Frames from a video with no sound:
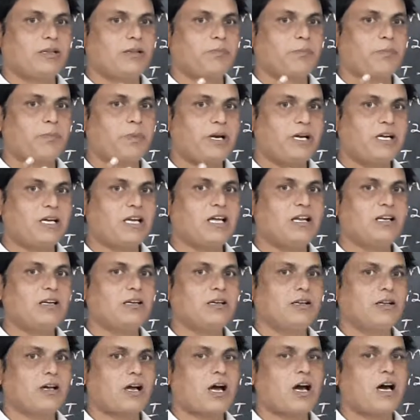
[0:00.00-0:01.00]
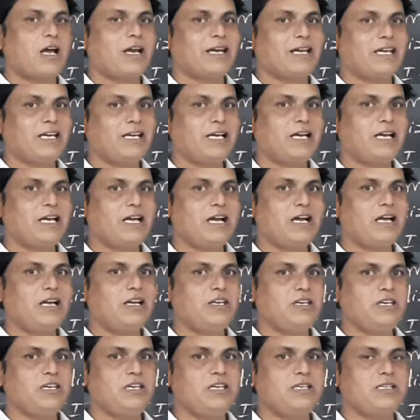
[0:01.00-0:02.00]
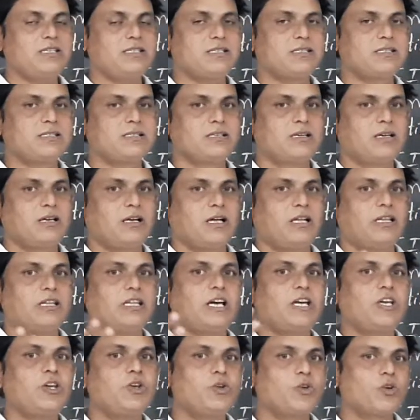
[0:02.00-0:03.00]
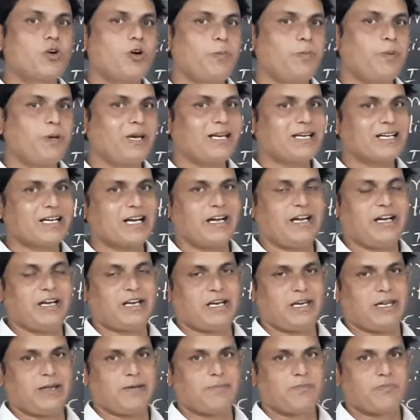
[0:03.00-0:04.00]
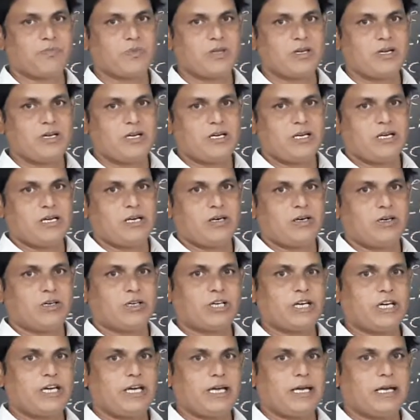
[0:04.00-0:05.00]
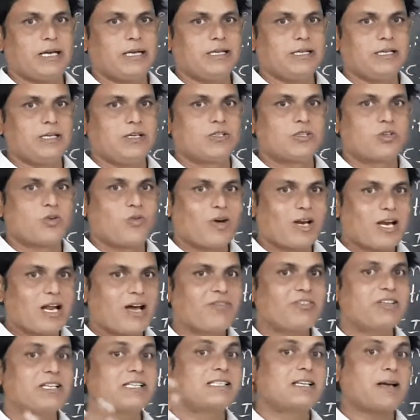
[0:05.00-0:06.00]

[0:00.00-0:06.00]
Britain or England is the European country. Okay, so one of the